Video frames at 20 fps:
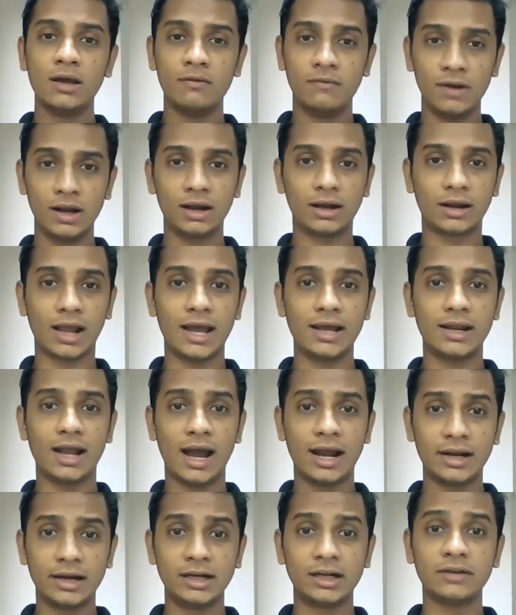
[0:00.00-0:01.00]
we'll try and
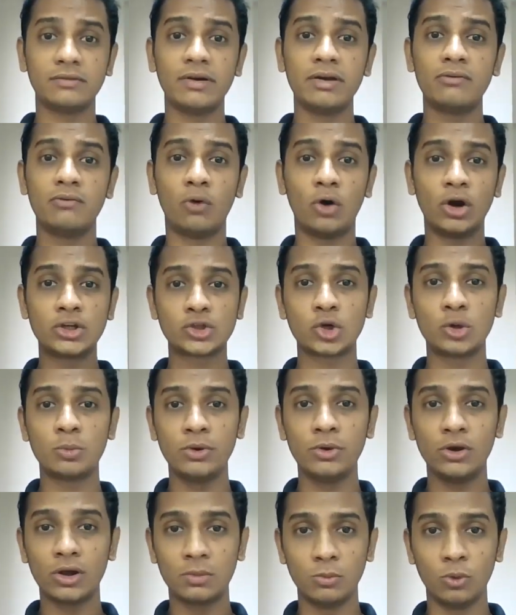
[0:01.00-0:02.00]
identify what should
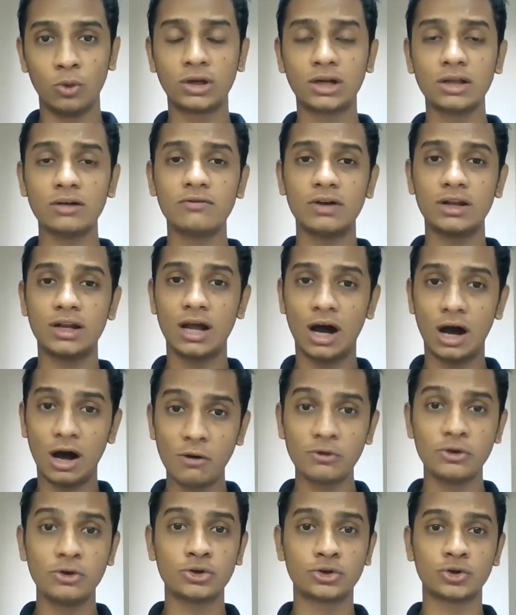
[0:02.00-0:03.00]
be your motive and
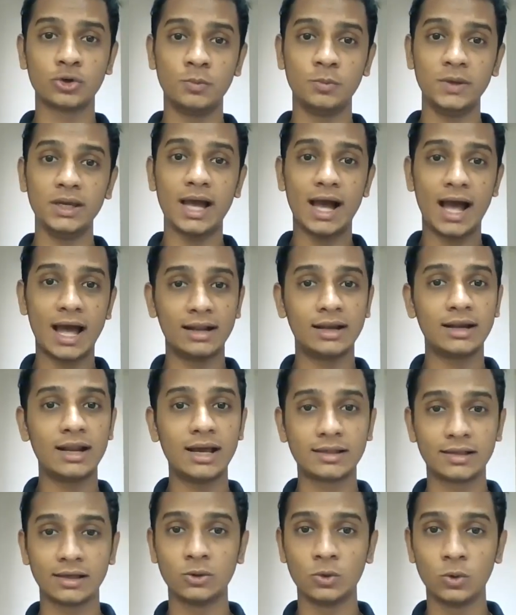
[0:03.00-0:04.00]
how you should be
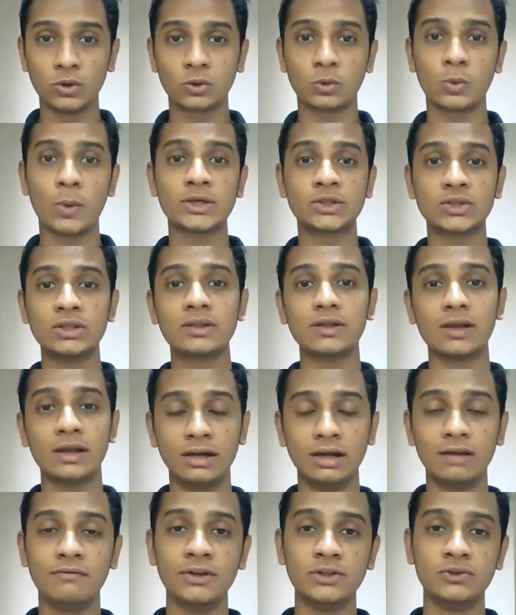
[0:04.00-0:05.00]
analyzing those questions
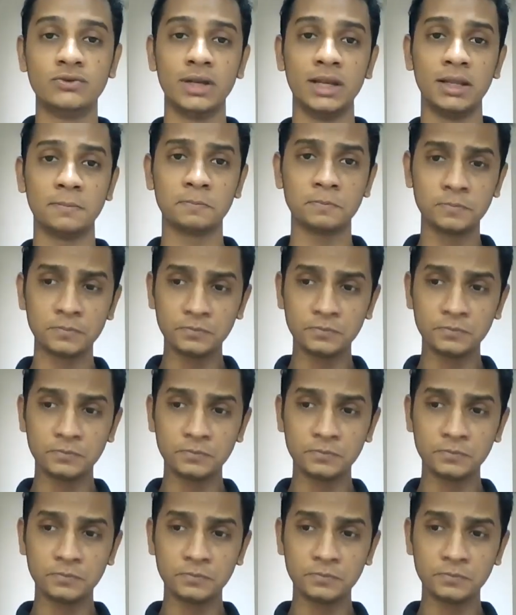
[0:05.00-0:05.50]
individually.